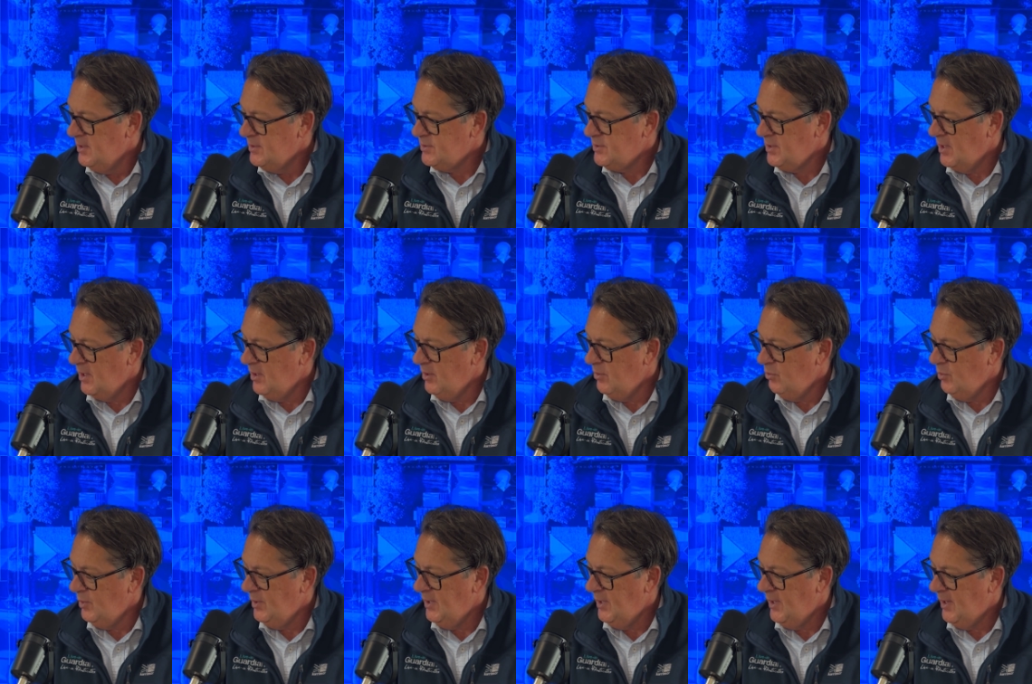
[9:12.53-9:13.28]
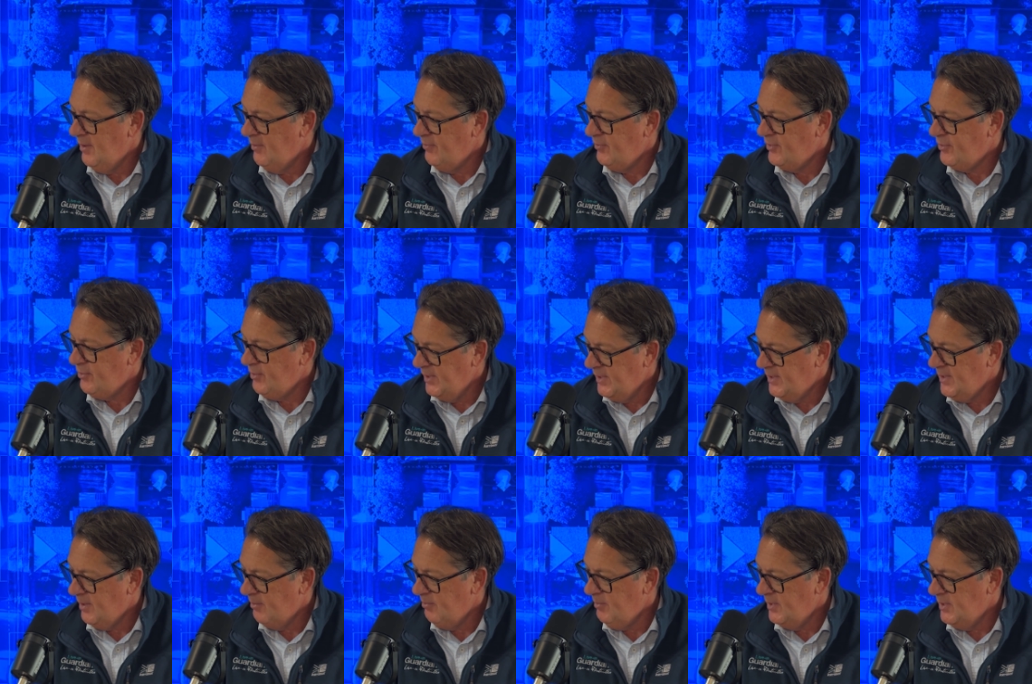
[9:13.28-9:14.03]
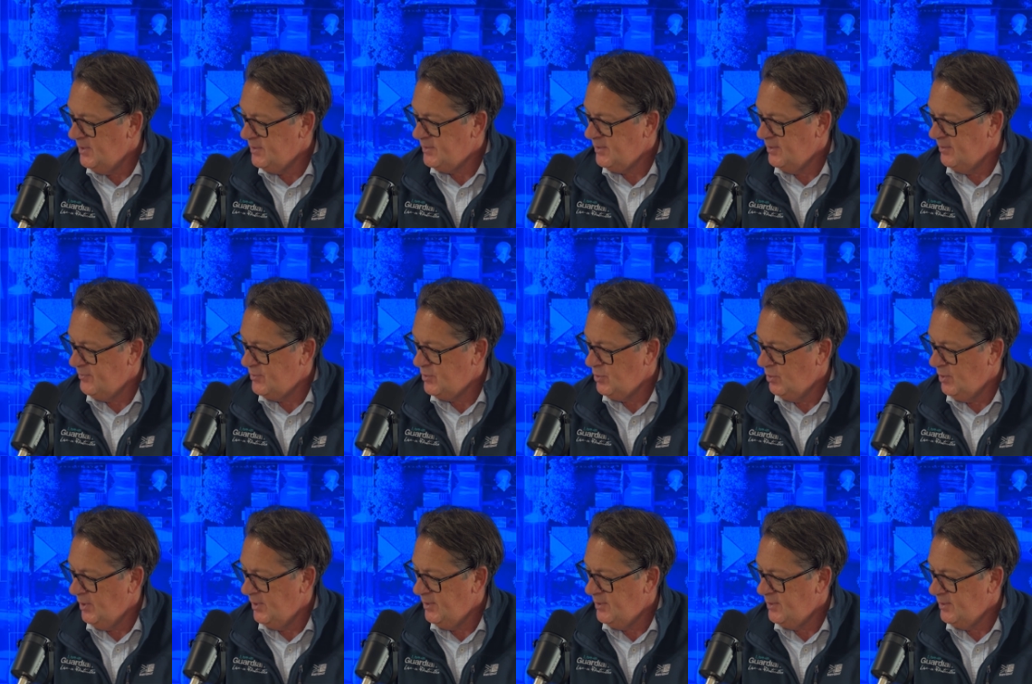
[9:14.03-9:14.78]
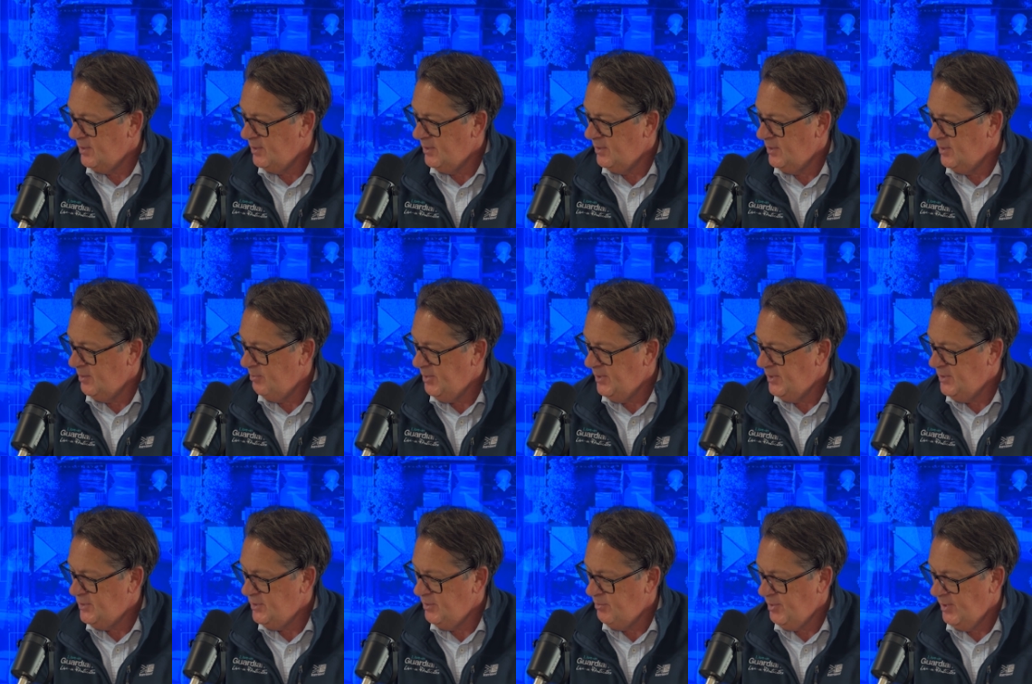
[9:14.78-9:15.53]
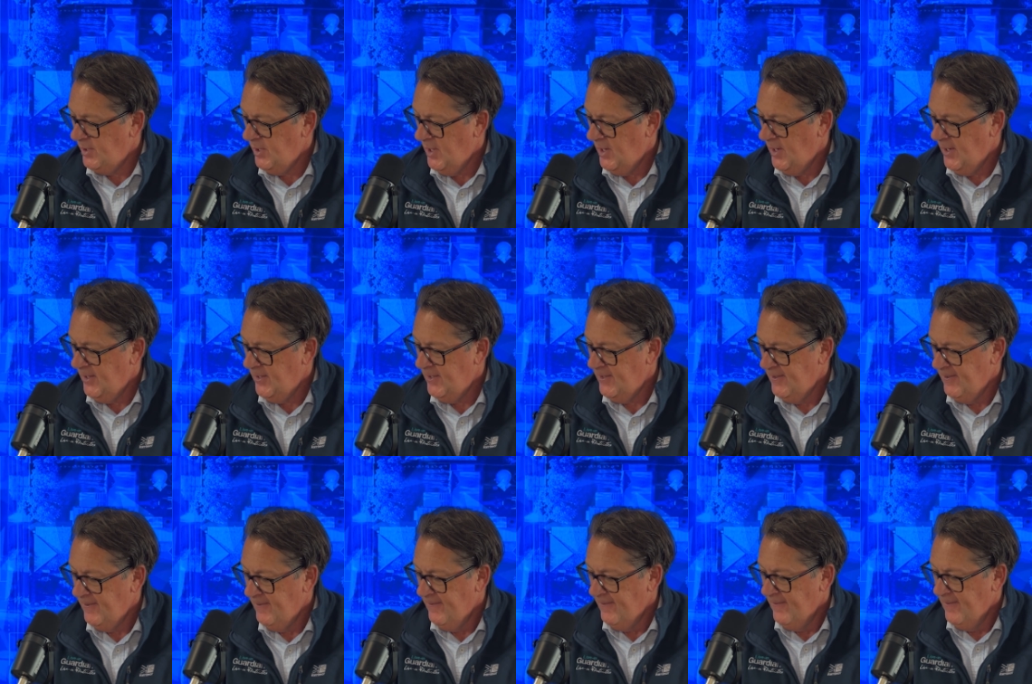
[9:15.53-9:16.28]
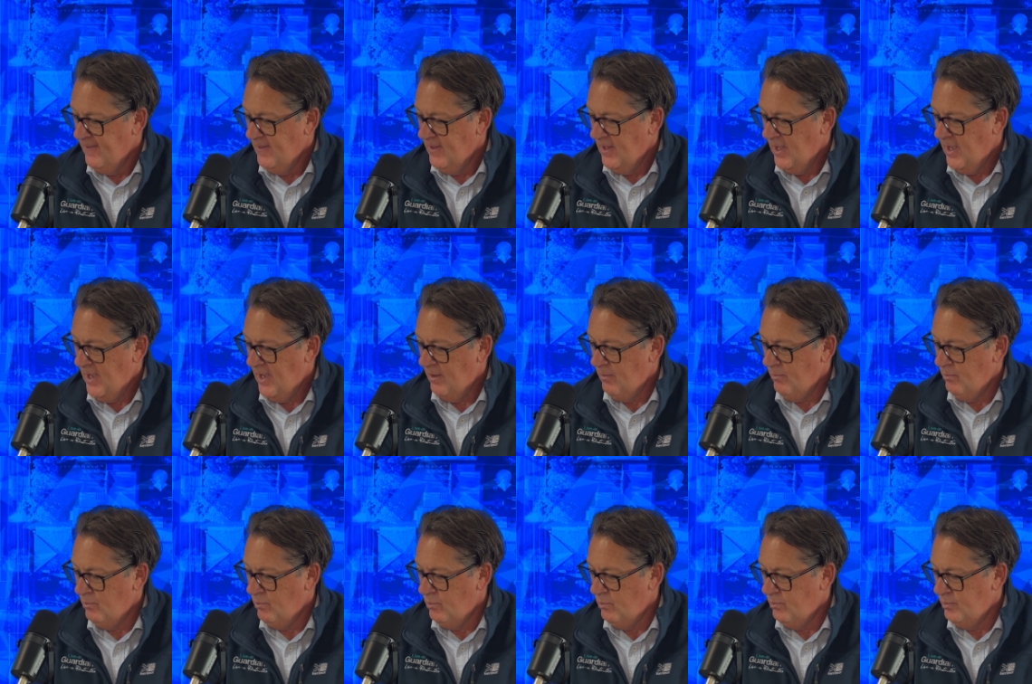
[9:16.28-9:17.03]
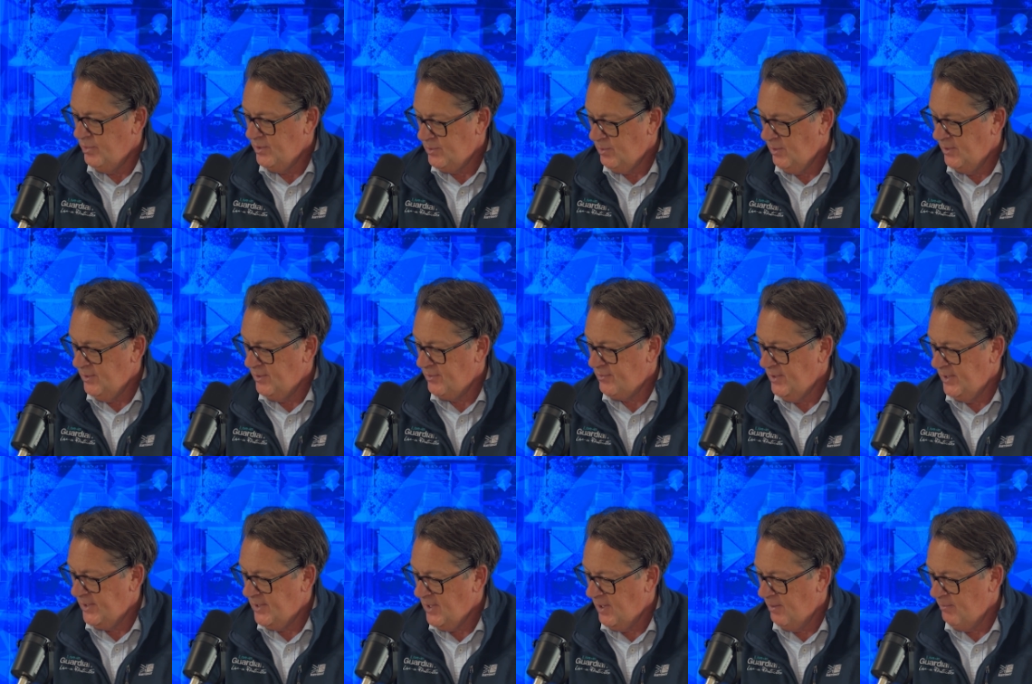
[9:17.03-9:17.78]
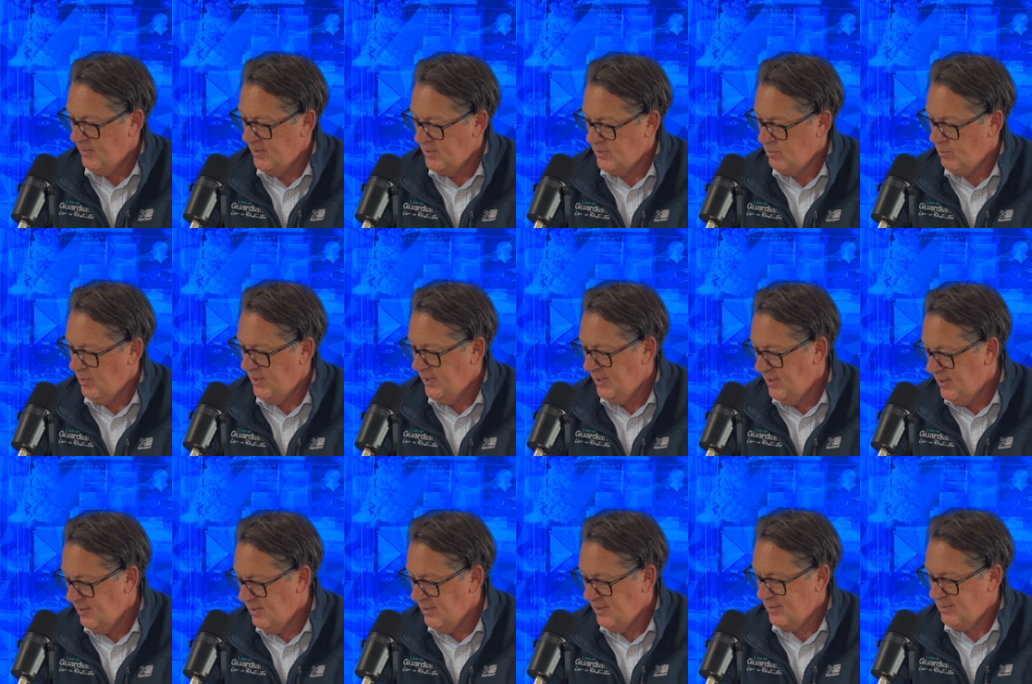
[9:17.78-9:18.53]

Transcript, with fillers: So we have three companies that joined the PGA, and between the three companies, we